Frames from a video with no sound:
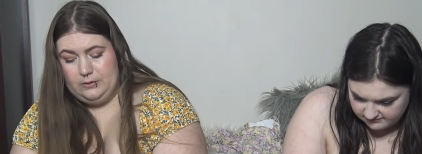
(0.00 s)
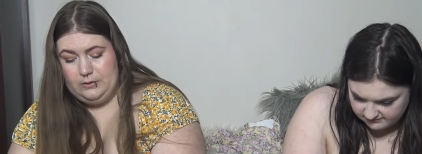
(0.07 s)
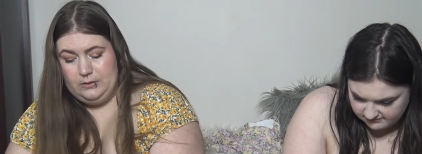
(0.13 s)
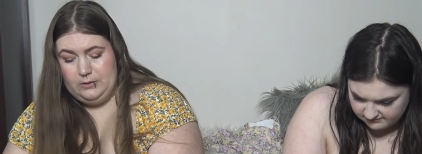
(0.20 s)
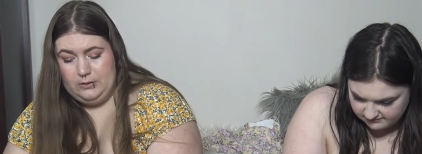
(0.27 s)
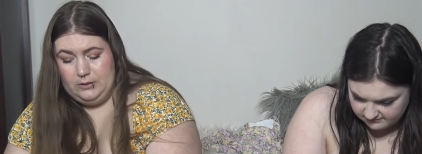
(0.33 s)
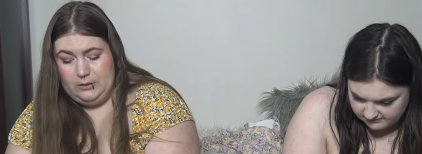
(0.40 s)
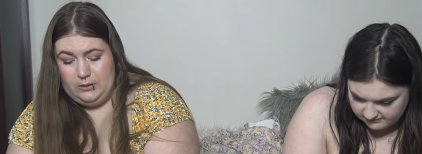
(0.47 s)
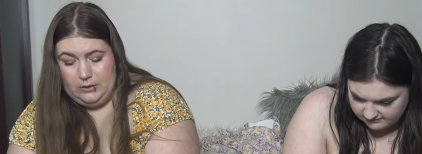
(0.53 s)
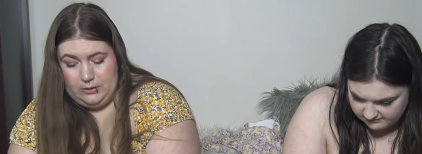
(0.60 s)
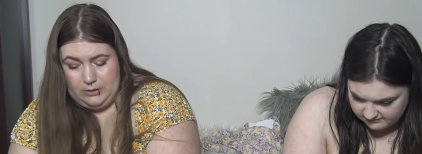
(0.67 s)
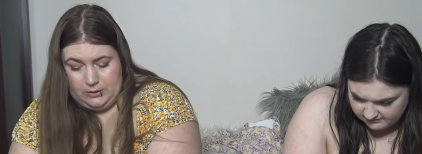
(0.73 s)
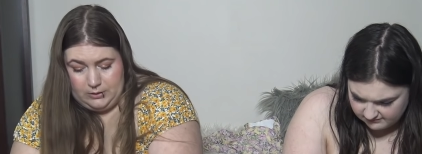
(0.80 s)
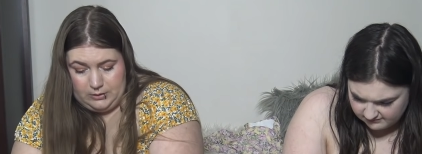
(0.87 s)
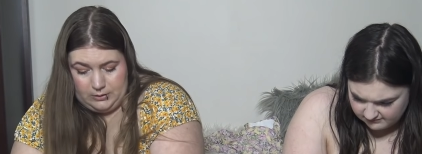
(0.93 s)

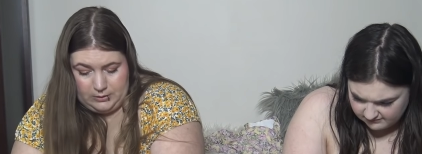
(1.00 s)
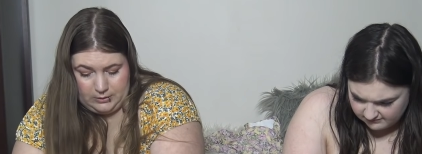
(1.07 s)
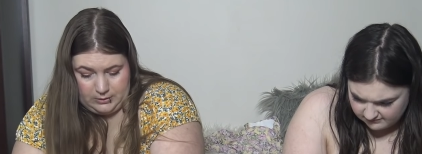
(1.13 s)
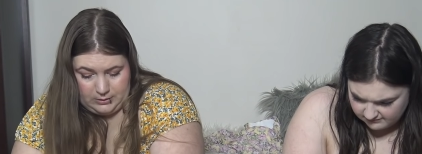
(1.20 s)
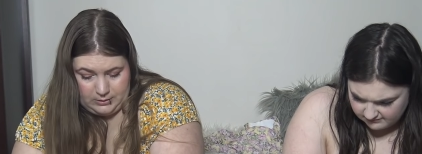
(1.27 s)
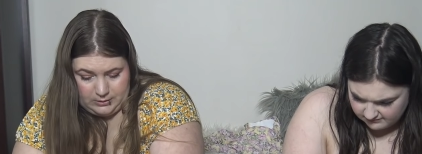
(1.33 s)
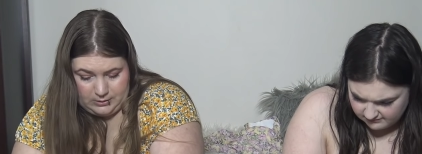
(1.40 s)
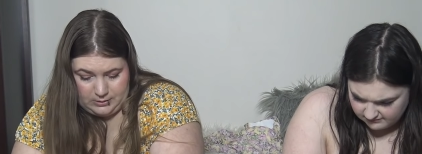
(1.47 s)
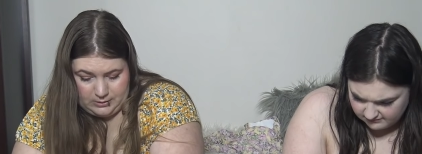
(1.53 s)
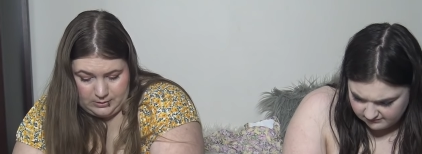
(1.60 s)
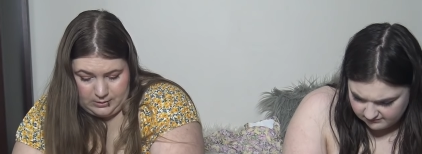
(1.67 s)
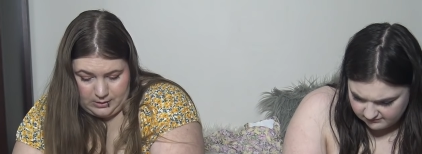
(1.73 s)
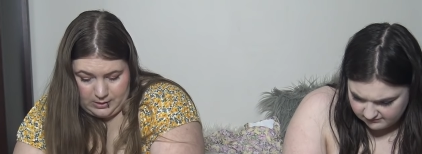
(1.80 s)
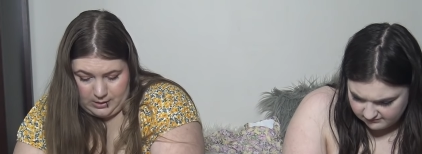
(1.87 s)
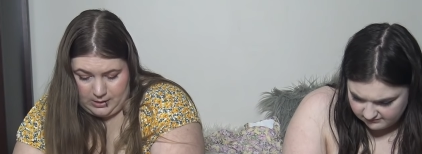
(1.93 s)

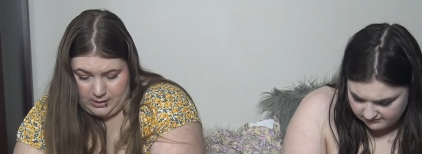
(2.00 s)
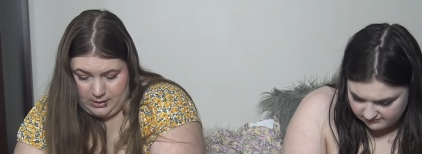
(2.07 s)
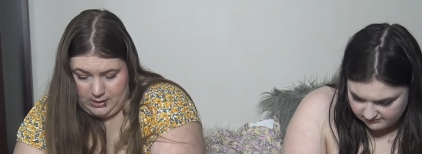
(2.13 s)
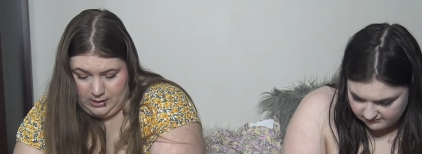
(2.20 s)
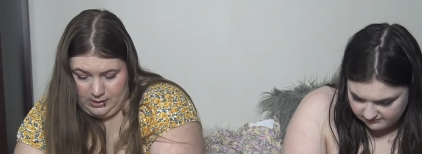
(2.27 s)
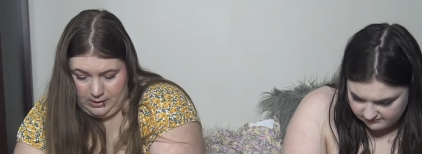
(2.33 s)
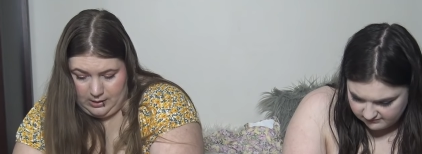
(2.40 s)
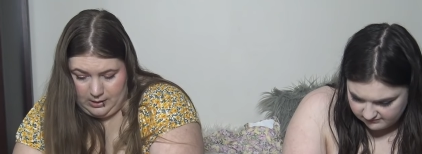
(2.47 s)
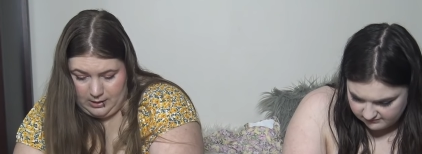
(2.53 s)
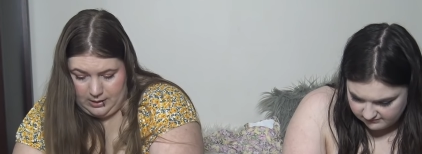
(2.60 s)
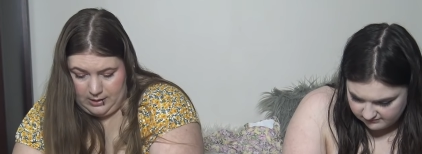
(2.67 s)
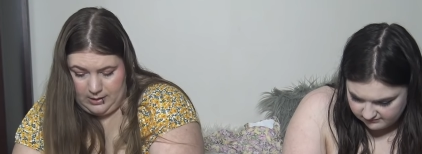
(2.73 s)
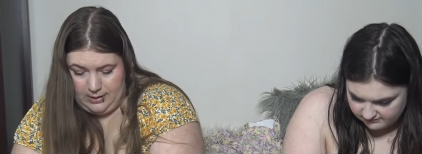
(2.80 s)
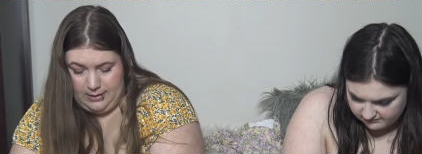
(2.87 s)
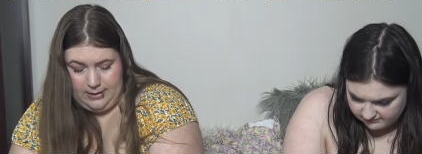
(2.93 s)

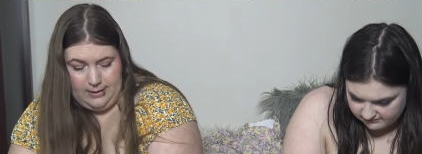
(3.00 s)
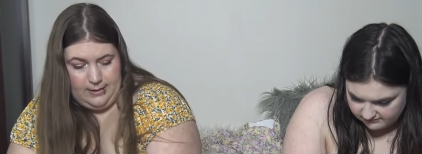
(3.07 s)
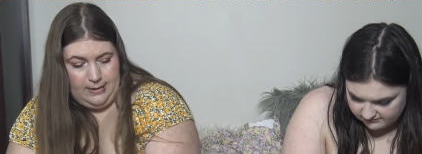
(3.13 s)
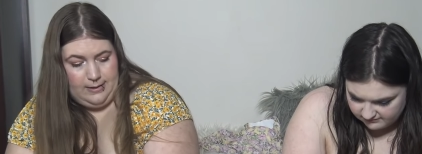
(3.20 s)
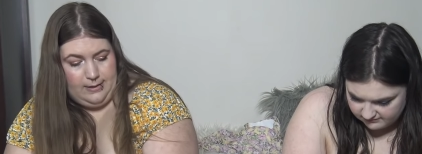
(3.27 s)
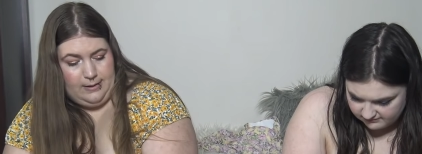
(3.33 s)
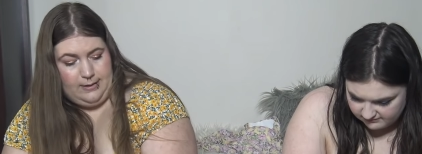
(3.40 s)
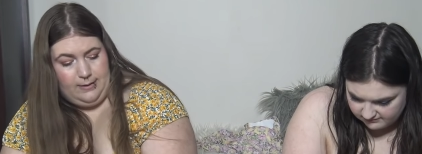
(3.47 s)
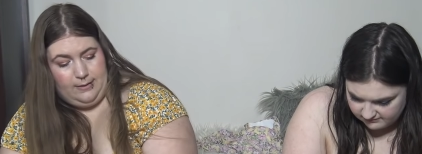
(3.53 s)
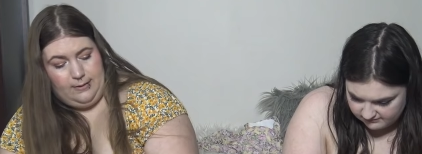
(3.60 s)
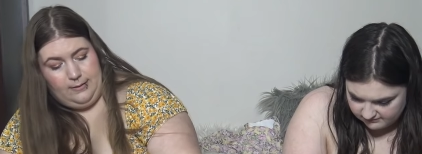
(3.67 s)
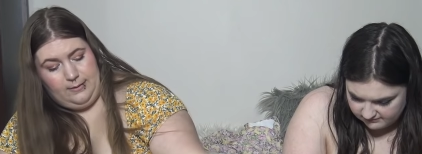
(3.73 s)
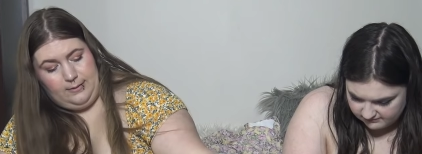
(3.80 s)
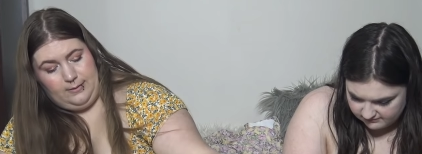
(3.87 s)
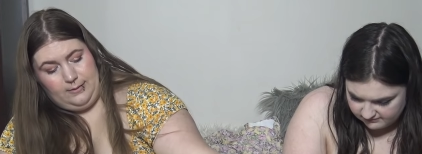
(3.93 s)

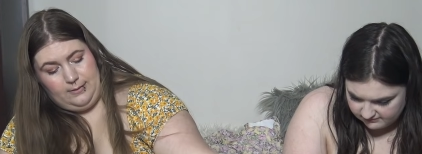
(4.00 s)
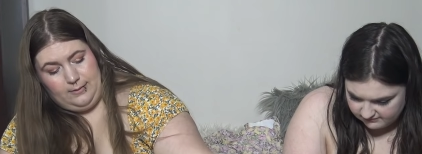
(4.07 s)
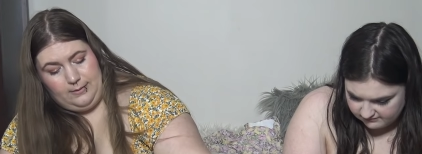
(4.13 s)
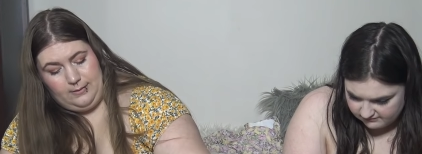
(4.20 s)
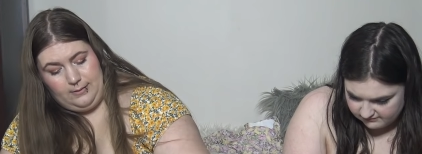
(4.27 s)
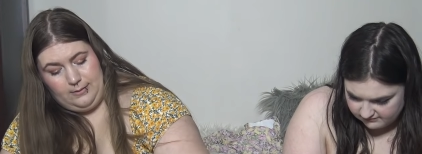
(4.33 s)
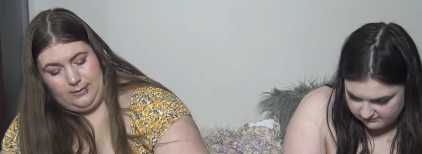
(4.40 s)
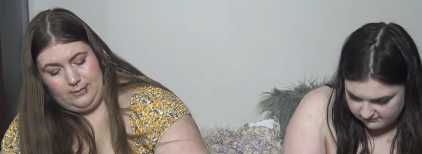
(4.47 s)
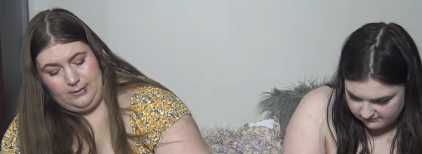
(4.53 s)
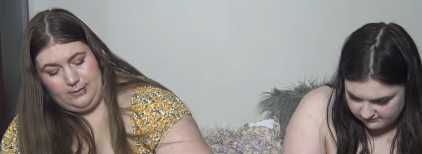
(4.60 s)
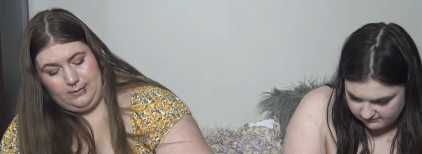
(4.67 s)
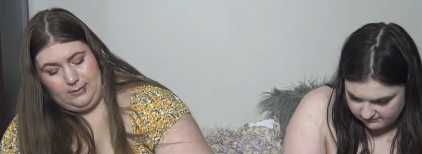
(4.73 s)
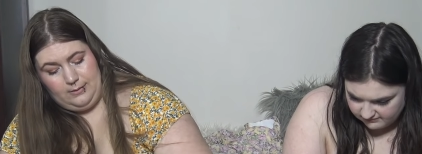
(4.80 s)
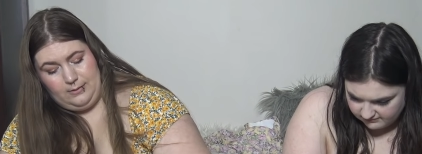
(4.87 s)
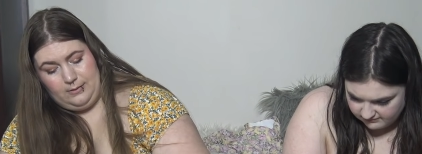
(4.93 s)

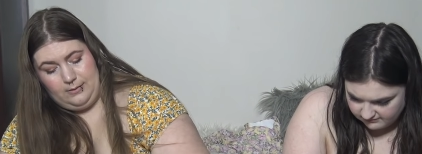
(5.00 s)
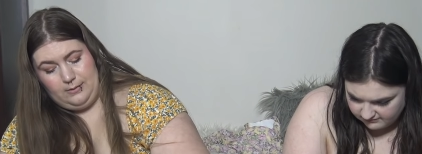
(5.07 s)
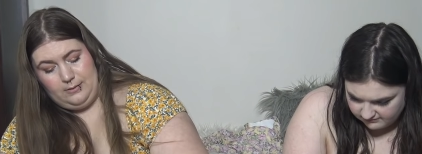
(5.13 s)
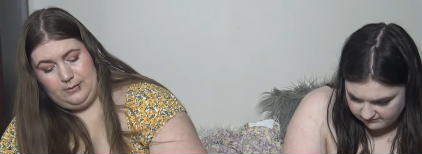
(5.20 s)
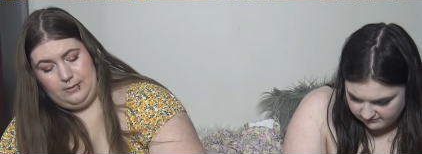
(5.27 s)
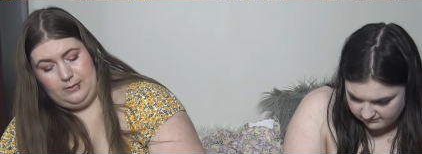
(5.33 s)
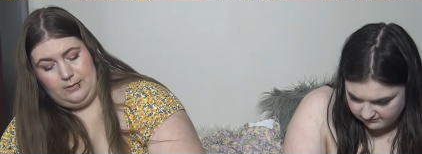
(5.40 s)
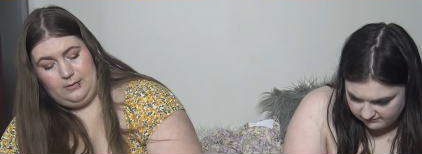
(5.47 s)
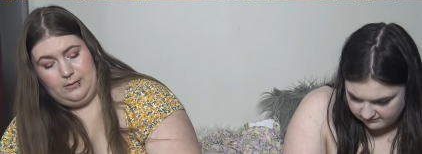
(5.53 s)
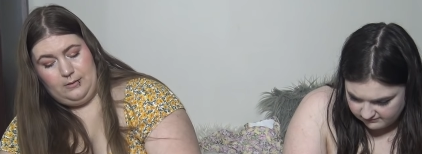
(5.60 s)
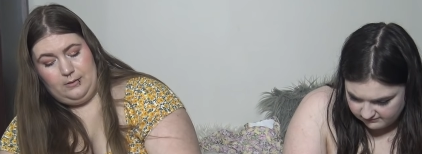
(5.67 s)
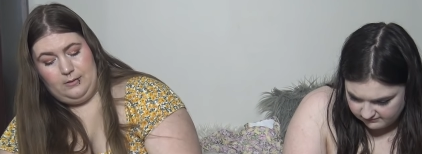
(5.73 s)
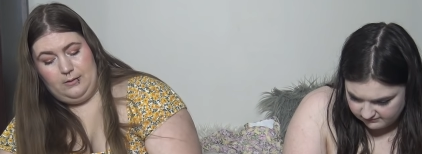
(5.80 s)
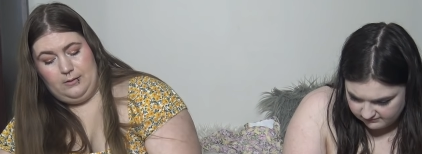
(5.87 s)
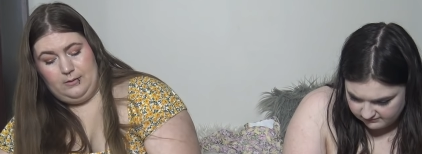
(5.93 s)

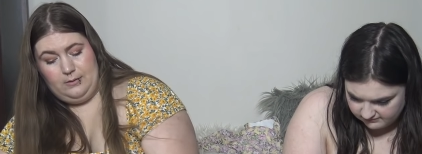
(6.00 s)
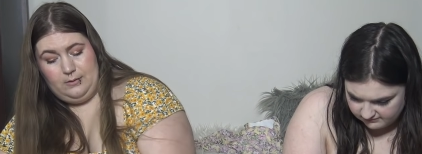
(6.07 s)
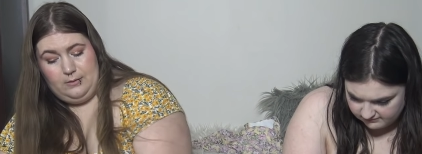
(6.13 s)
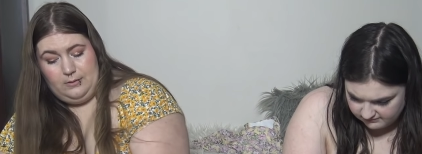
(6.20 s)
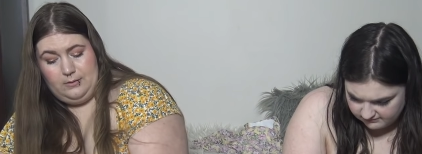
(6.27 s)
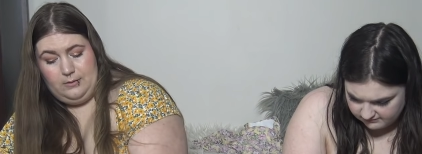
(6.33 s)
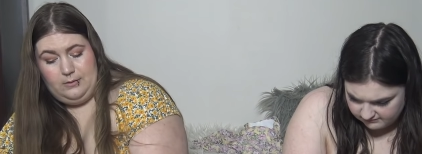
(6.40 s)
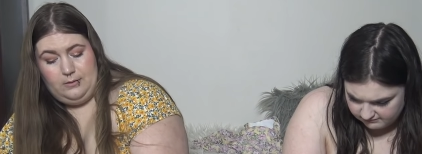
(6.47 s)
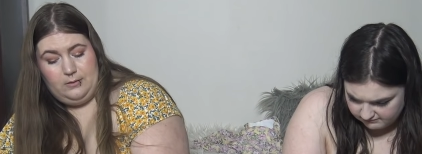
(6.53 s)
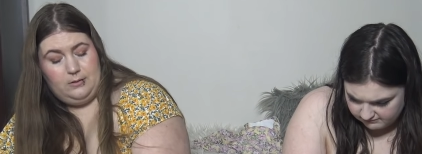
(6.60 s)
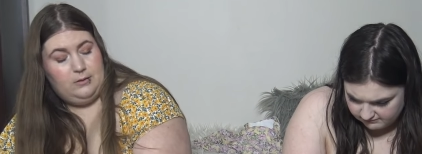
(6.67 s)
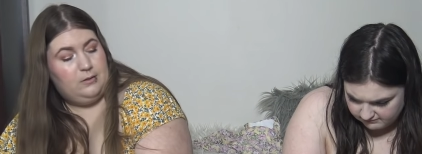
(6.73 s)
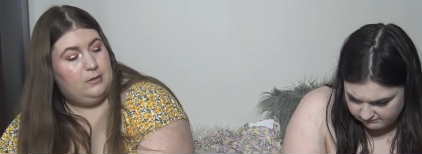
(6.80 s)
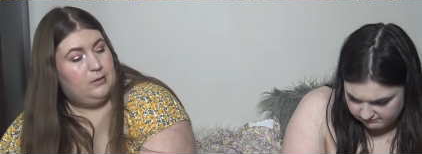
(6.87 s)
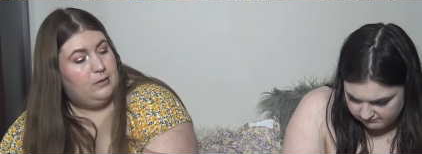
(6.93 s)

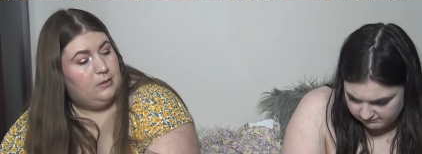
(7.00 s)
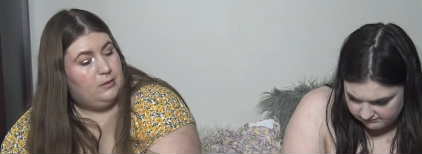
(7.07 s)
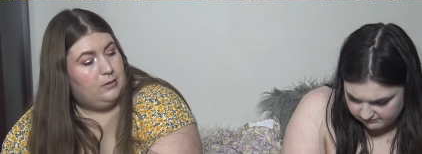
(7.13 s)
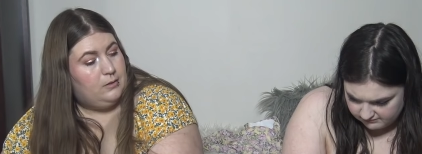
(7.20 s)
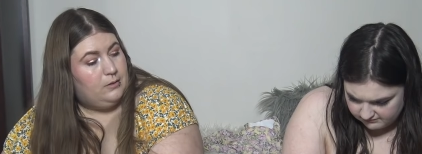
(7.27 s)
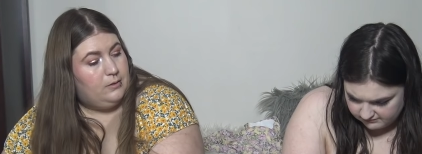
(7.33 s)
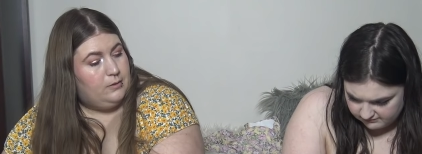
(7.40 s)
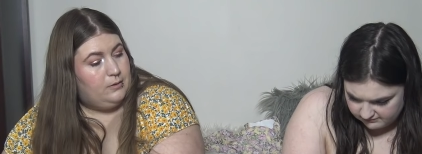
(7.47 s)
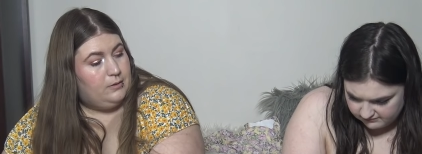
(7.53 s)
Nothing is said.